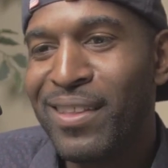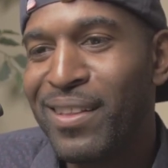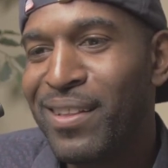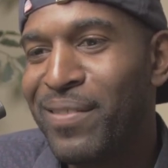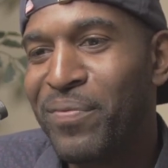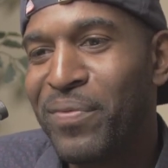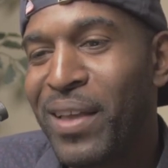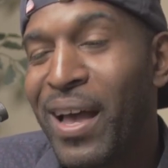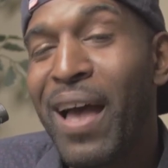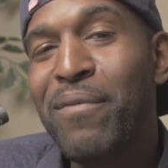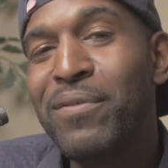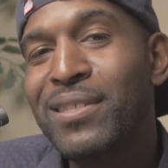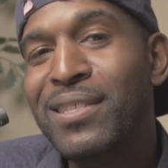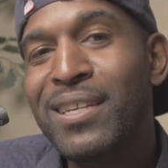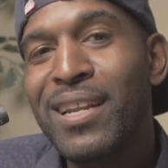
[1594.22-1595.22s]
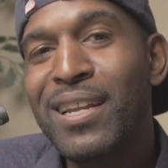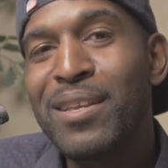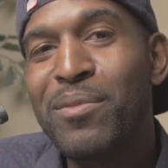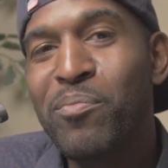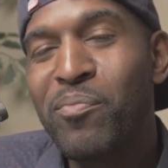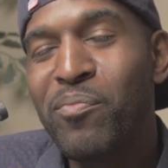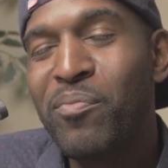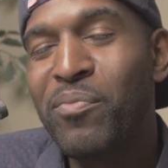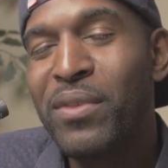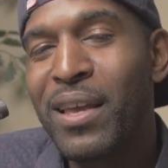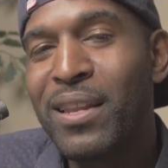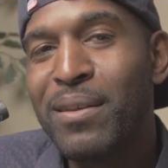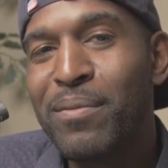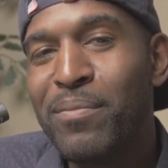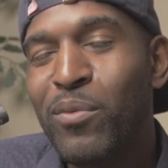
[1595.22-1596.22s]
I haven't seen any
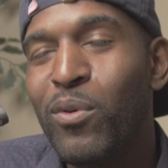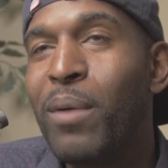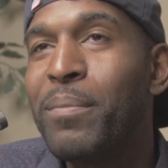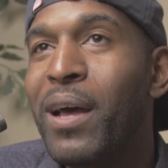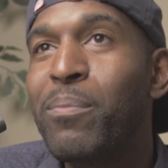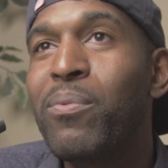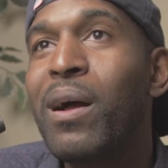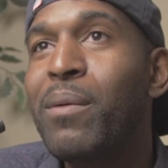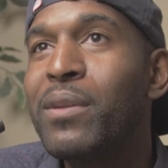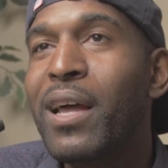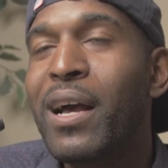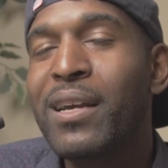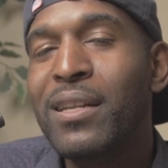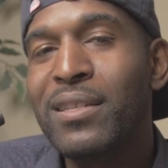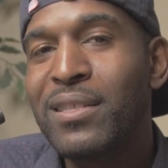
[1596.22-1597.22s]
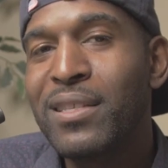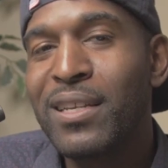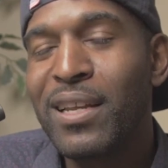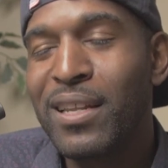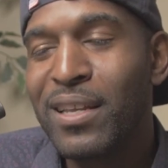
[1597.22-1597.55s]
well, I'm probably not going to see any